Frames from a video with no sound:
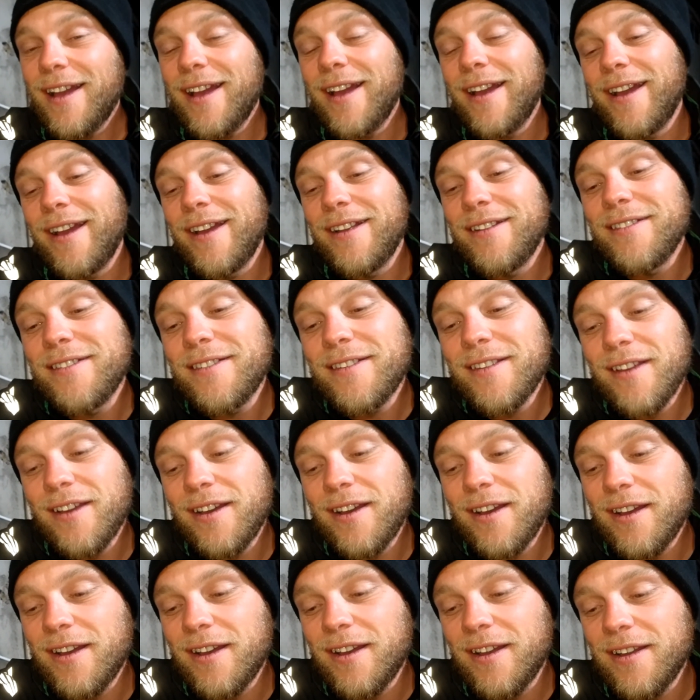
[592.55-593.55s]
And
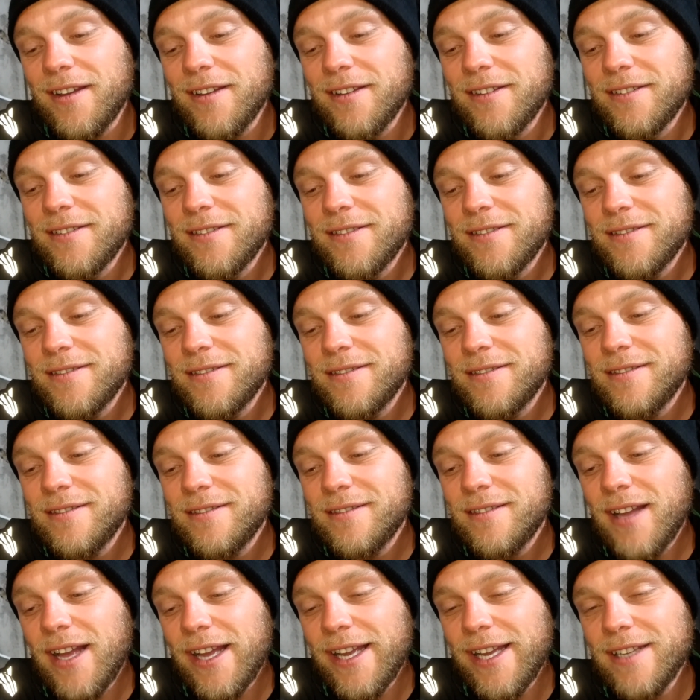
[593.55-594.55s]
I
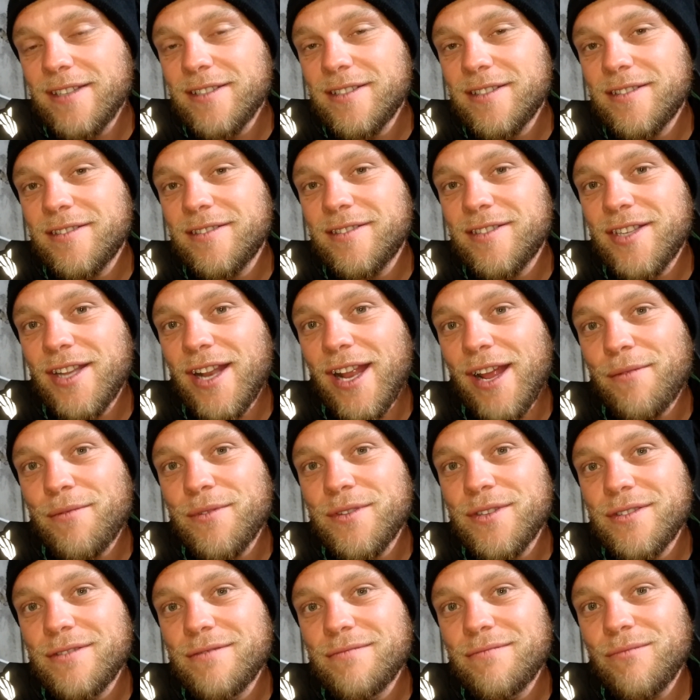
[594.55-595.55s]
guess today
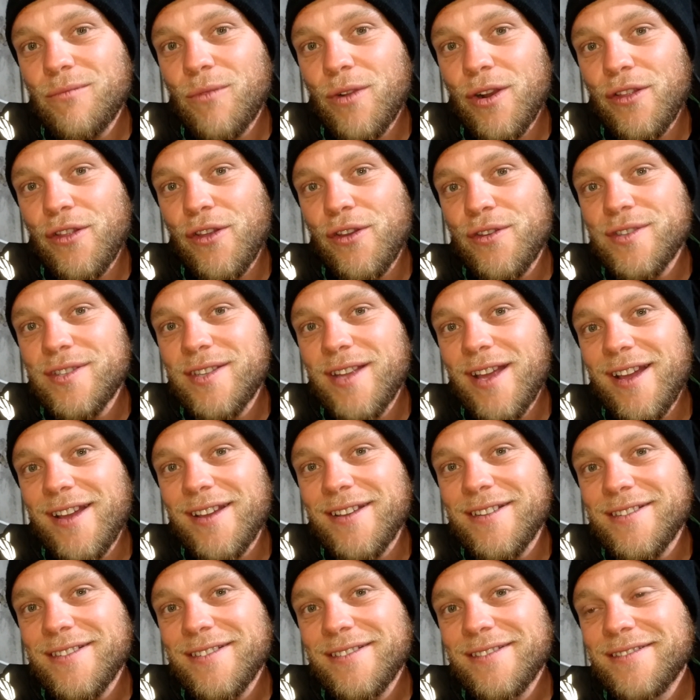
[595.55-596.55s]
was one of those
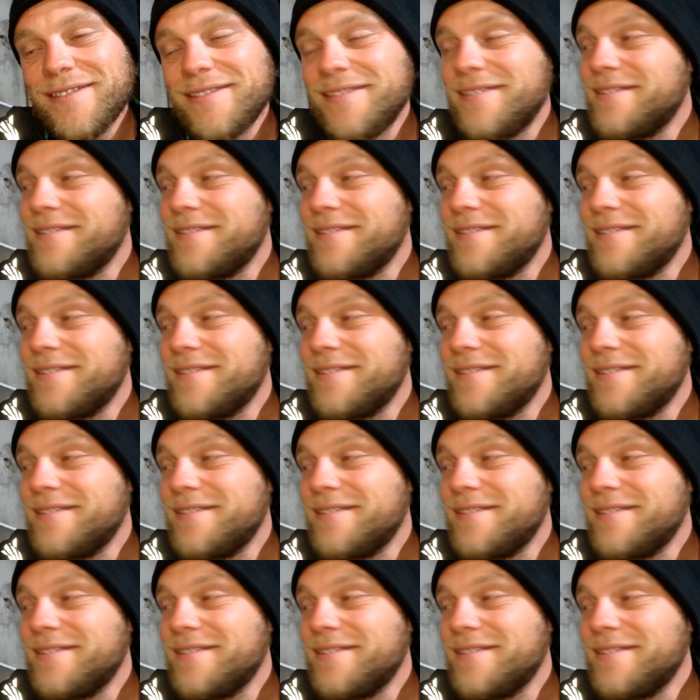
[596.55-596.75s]
days.